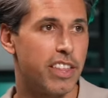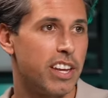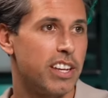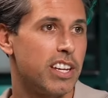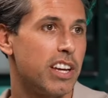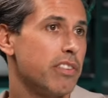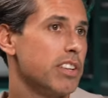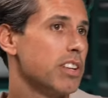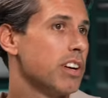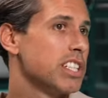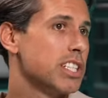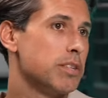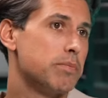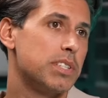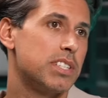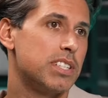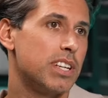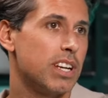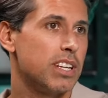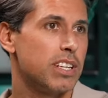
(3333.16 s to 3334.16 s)
And then the other
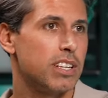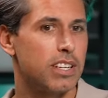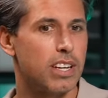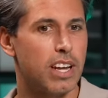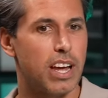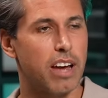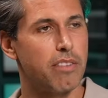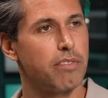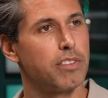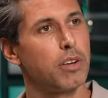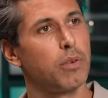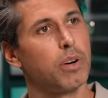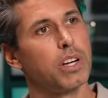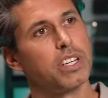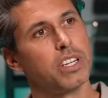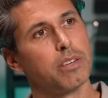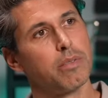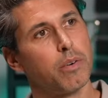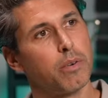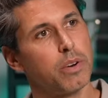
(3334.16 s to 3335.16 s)
90% have no
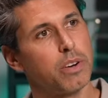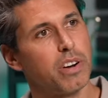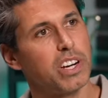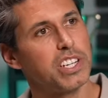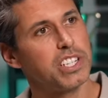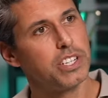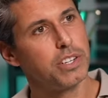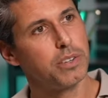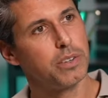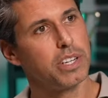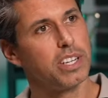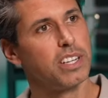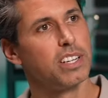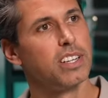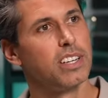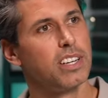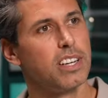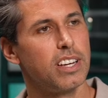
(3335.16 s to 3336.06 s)
idea about what they're actually doing.